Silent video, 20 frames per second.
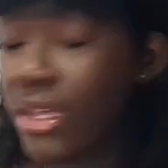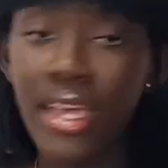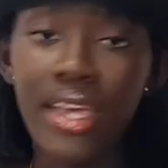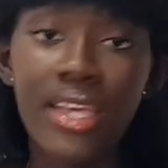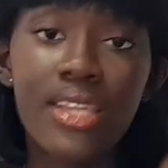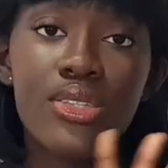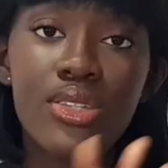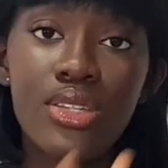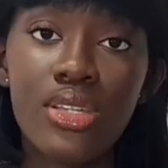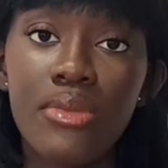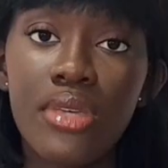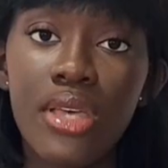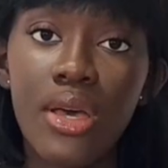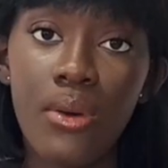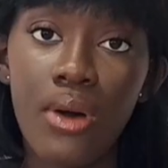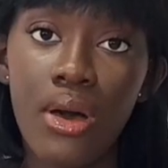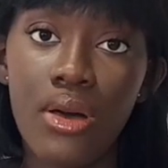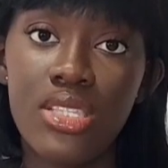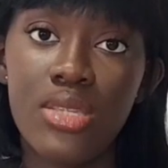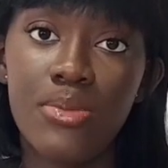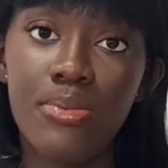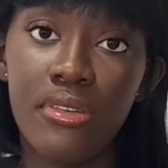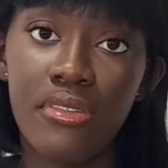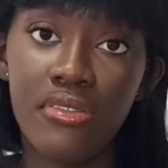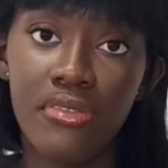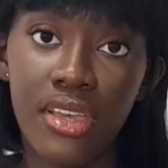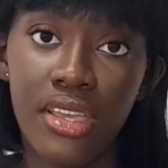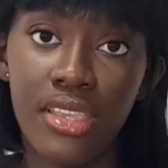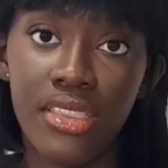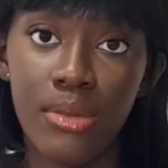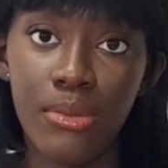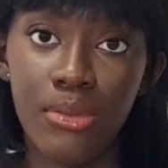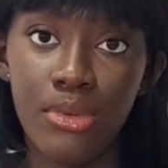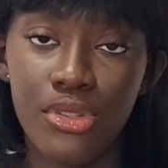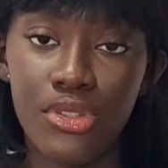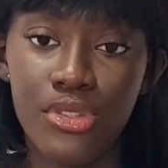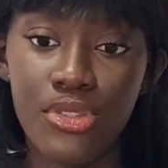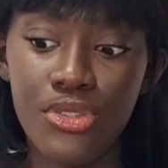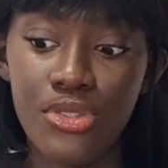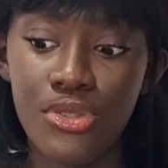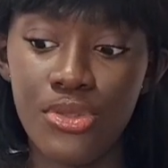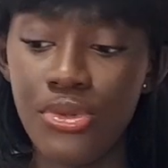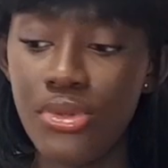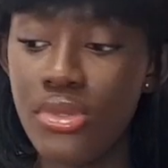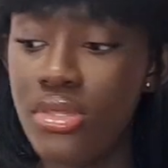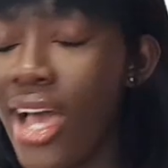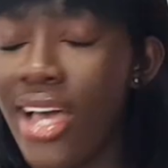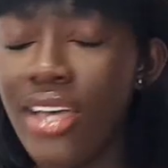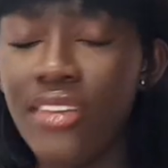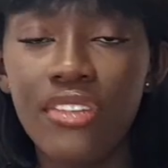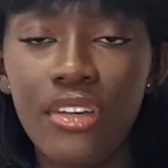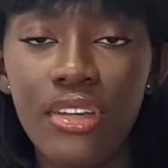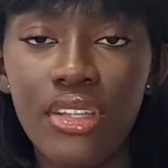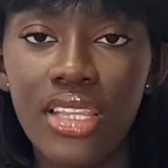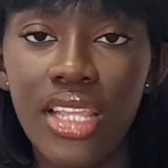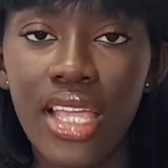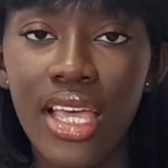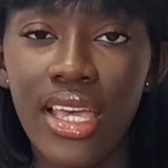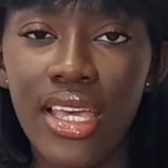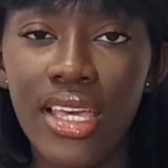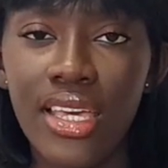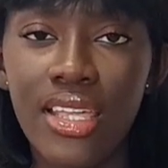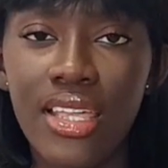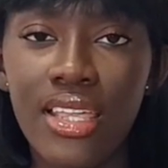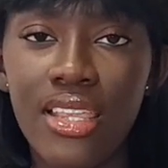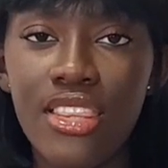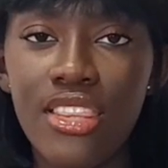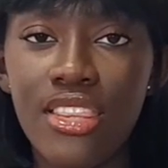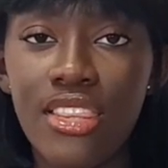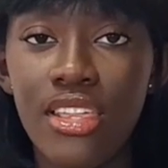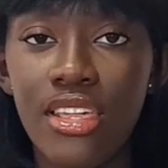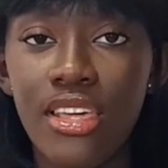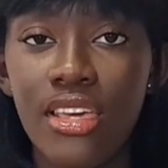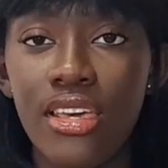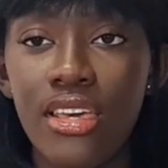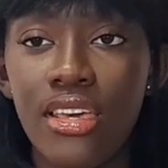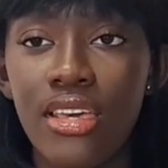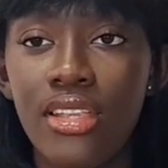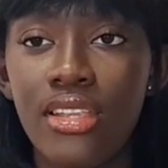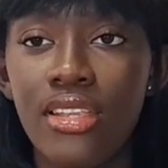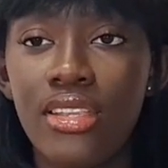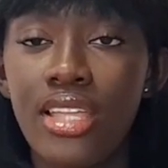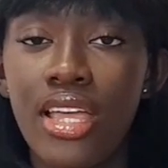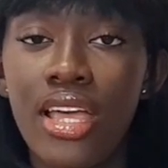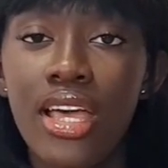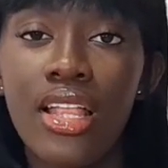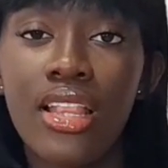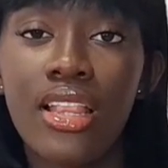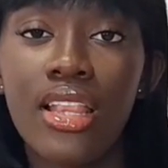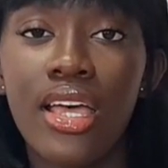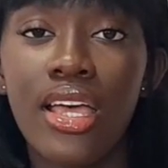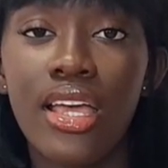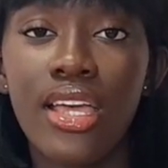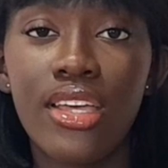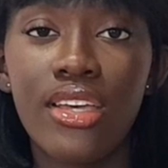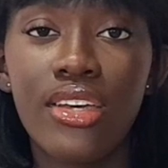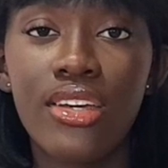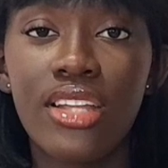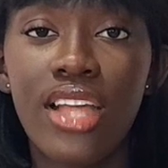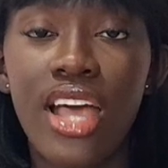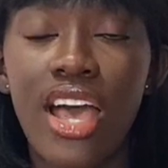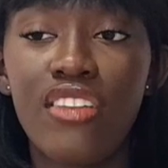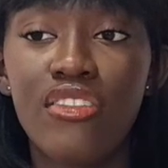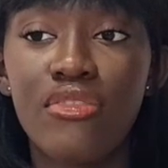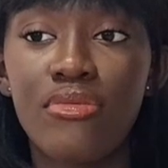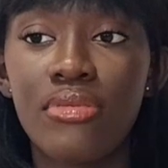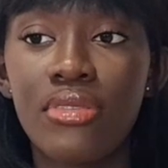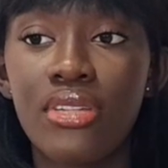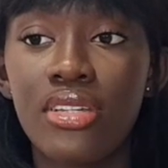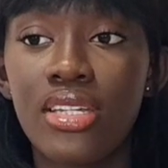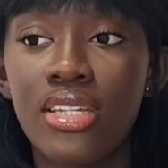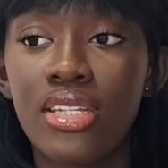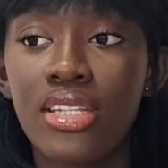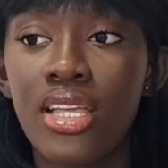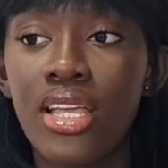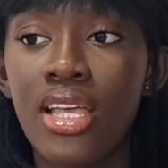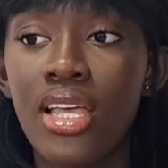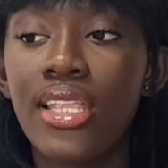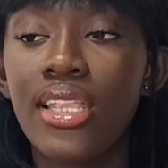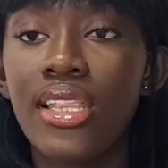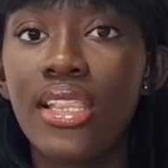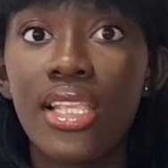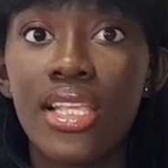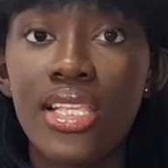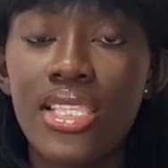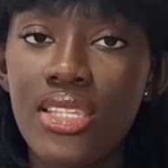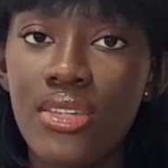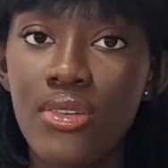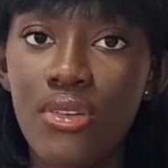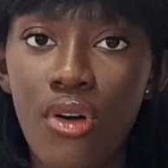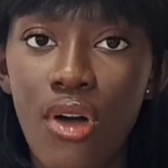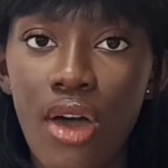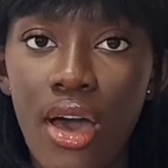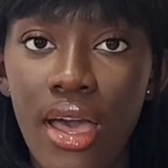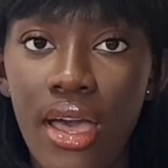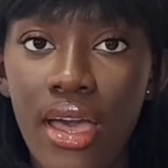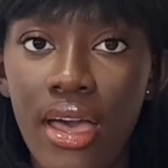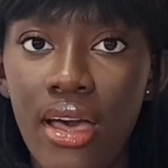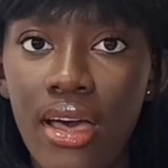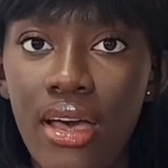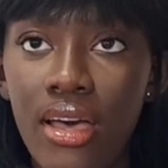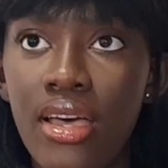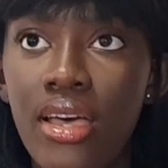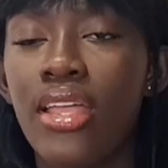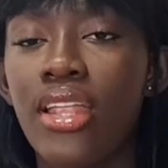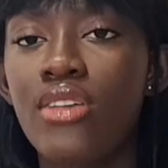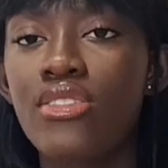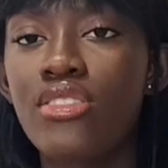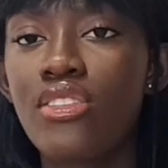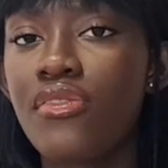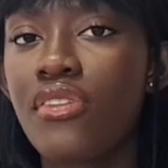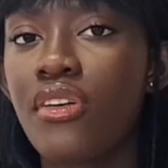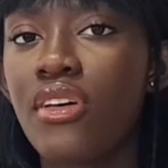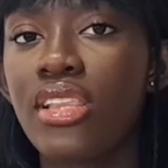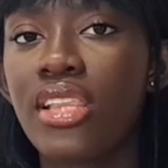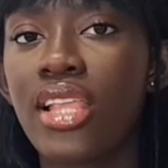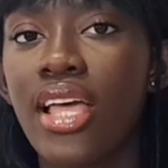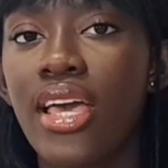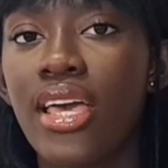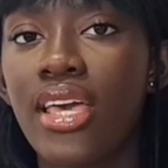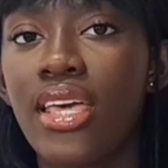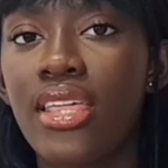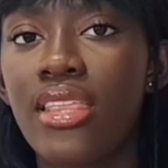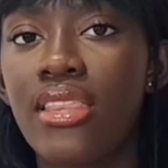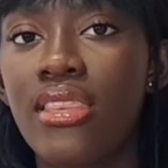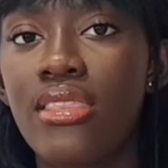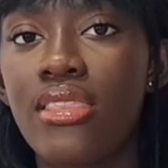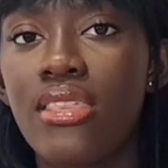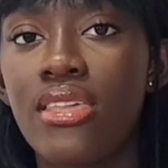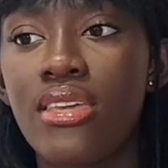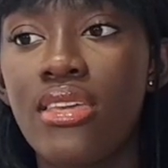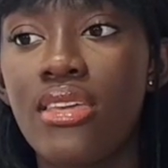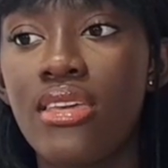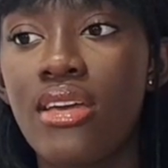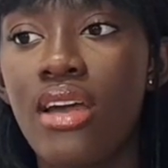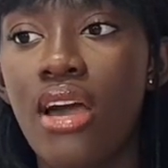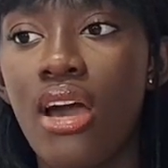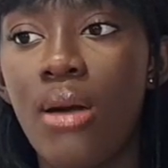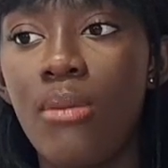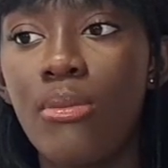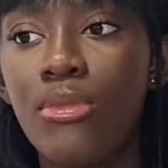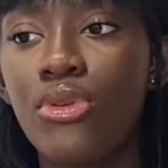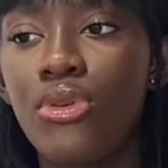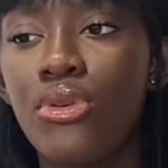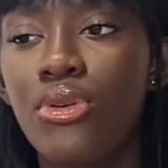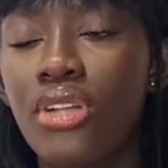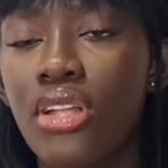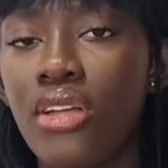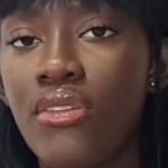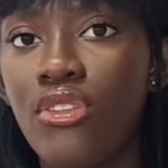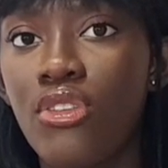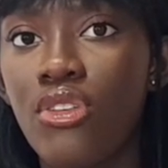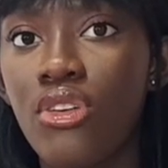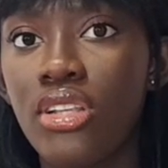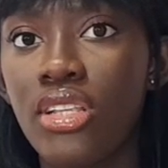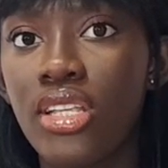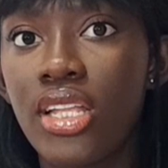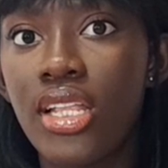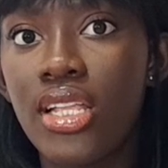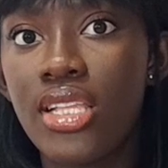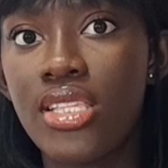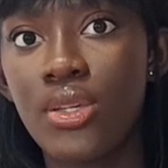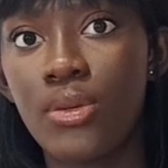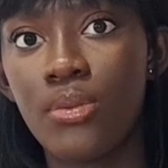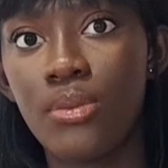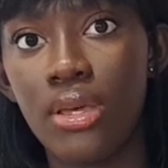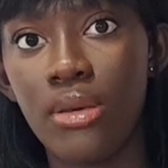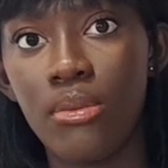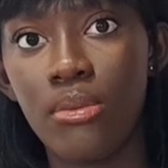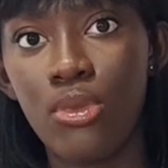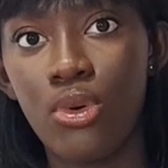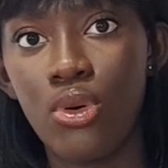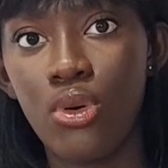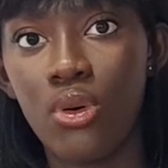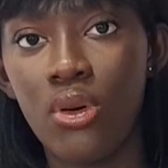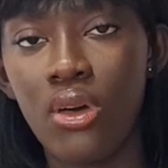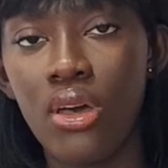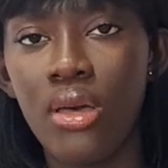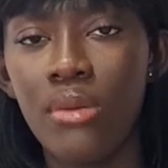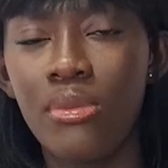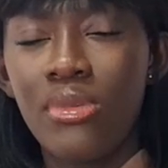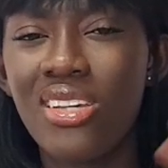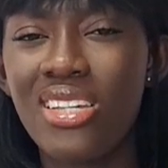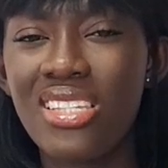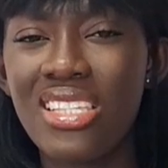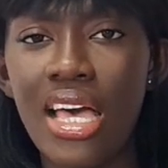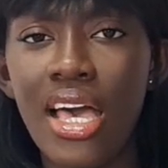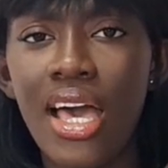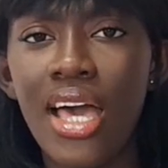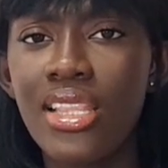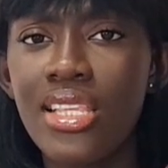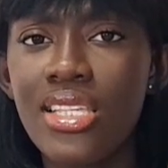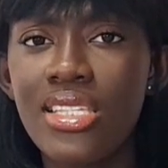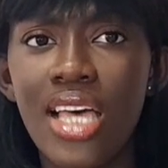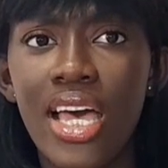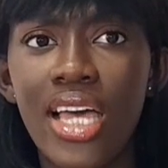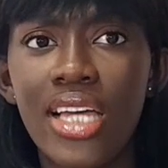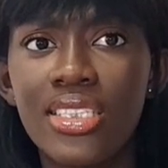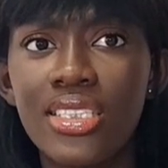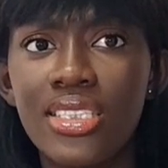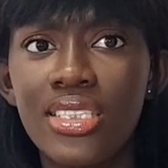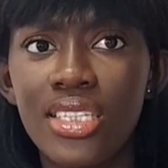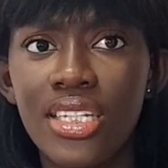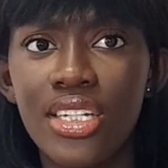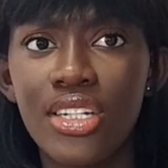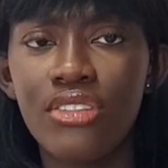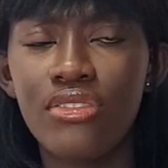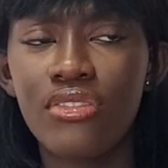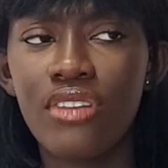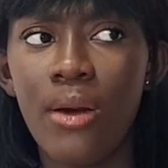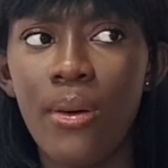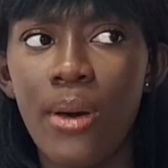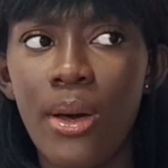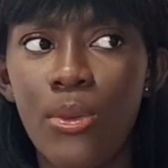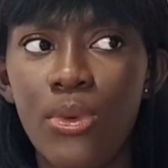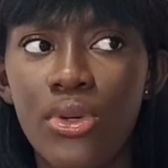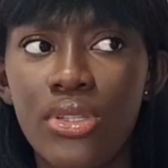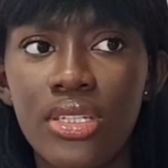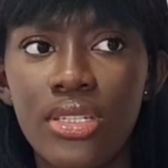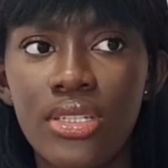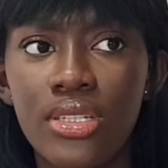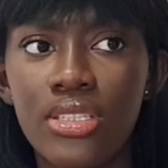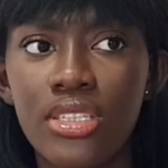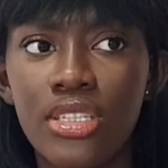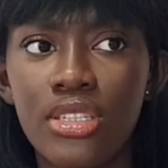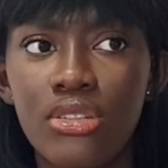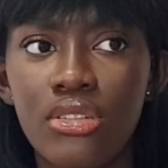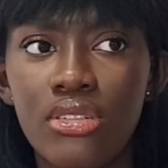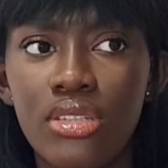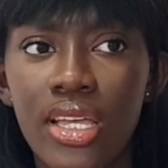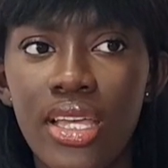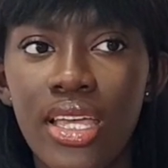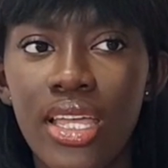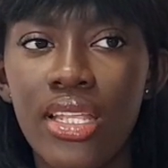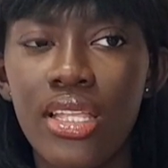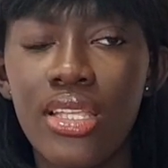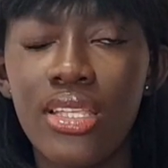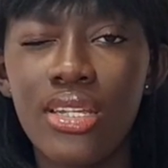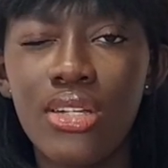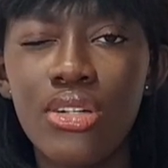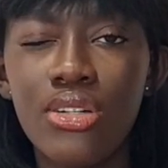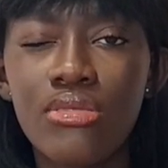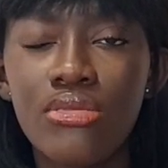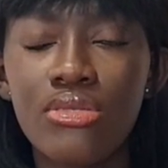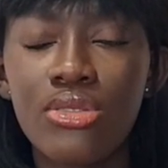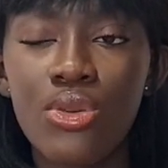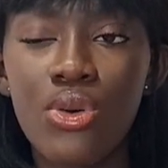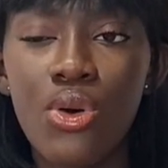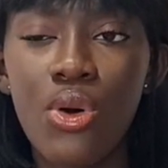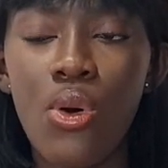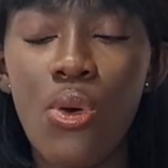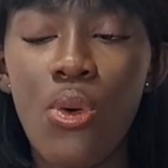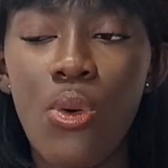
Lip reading: But yeah, it took me a while to perfect the bodysuit. I felt like the neckline could have been a little higher, and I also felt like the armhole could have gone a little bit more because I had this idea of how I wanted it to look like, and it didn't go